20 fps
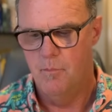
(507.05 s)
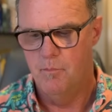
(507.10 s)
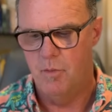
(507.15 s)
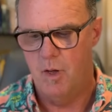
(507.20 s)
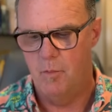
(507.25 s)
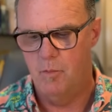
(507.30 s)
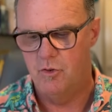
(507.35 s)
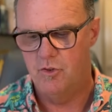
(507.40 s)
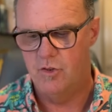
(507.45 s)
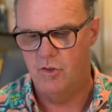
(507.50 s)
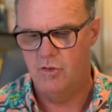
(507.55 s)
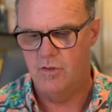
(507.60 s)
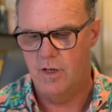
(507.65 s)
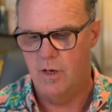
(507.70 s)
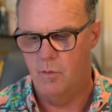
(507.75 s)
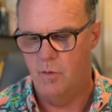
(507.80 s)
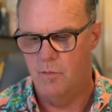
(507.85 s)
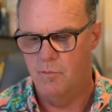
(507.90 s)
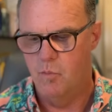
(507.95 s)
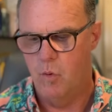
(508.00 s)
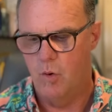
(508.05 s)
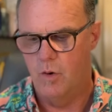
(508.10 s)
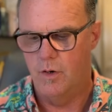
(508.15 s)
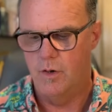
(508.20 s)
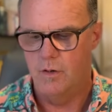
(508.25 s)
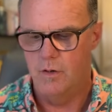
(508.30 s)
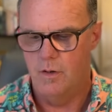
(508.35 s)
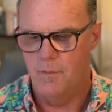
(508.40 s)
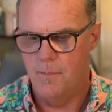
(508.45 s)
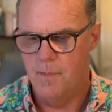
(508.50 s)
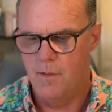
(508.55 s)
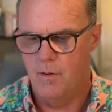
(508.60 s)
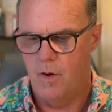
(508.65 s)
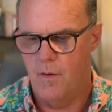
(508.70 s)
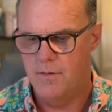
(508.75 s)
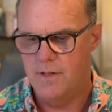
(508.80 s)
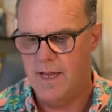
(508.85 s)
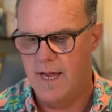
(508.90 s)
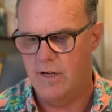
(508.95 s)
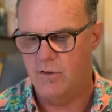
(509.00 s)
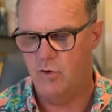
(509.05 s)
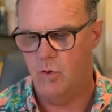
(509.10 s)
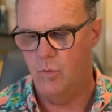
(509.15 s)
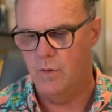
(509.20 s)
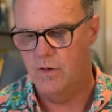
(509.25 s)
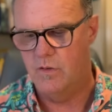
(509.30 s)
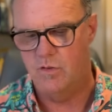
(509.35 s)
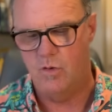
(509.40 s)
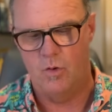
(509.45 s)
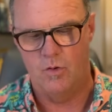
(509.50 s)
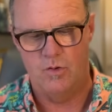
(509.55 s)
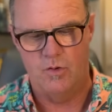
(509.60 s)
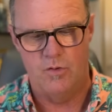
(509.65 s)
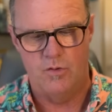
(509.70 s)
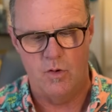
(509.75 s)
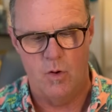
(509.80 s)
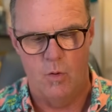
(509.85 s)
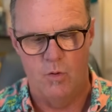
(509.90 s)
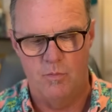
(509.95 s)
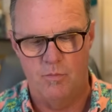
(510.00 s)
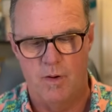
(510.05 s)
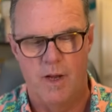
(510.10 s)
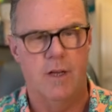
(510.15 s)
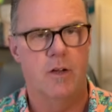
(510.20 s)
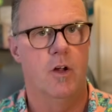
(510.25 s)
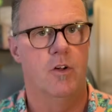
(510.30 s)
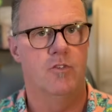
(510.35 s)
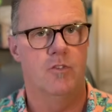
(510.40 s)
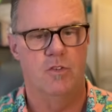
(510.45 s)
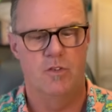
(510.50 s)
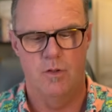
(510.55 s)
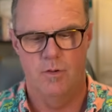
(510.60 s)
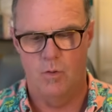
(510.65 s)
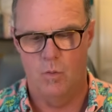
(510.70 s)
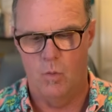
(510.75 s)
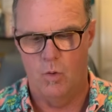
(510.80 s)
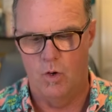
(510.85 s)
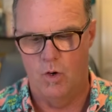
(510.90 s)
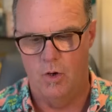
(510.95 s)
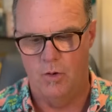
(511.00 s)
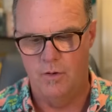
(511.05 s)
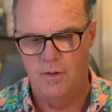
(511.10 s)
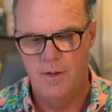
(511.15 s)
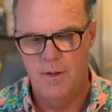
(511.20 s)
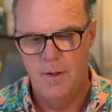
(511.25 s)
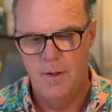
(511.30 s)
publishes a report on natural resources owned by countries of the world.